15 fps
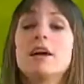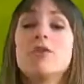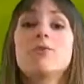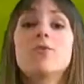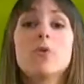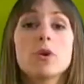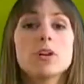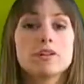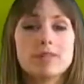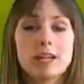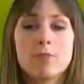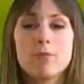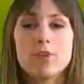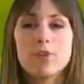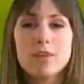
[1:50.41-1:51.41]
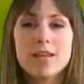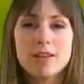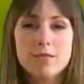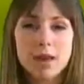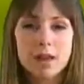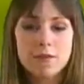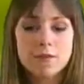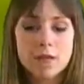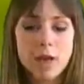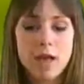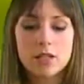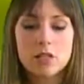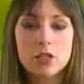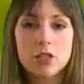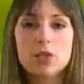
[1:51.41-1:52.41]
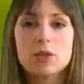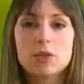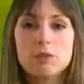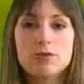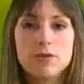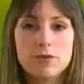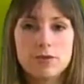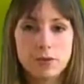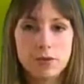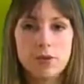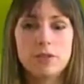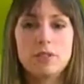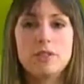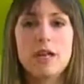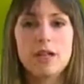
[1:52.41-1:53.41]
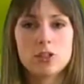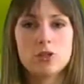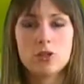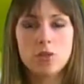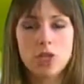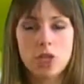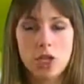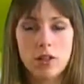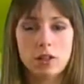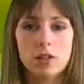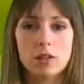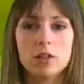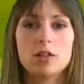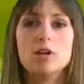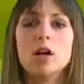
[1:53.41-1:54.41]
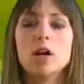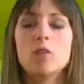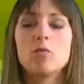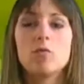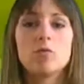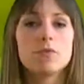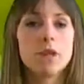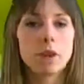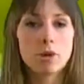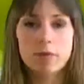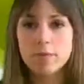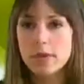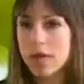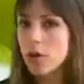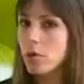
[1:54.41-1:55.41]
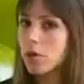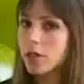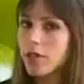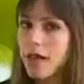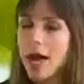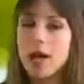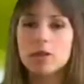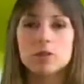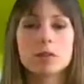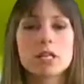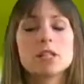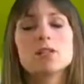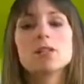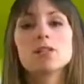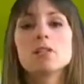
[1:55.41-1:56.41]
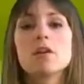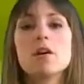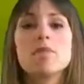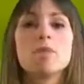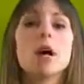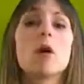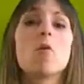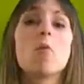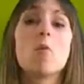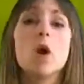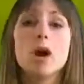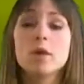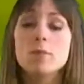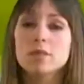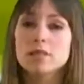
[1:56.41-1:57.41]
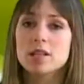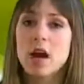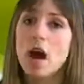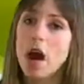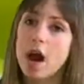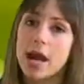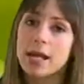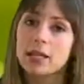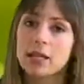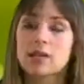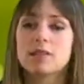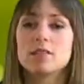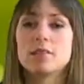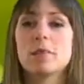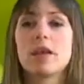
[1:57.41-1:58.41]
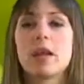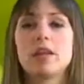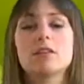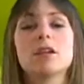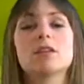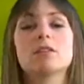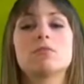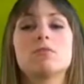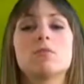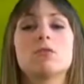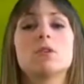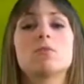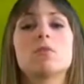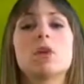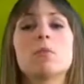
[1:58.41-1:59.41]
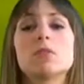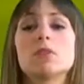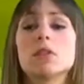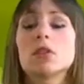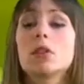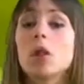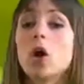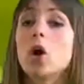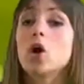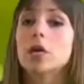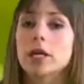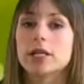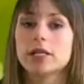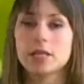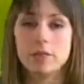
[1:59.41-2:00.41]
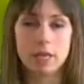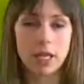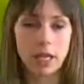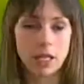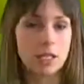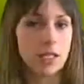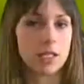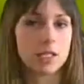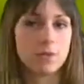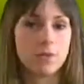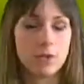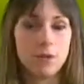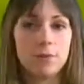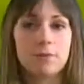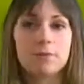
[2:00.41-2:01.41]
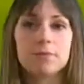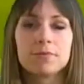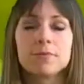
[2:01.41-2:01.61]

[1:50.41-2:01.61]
Now, for example, think about if you had two different foods next to each other, and they're equal in calories, but one was a high glycemic index food and one was a low glycemic index food.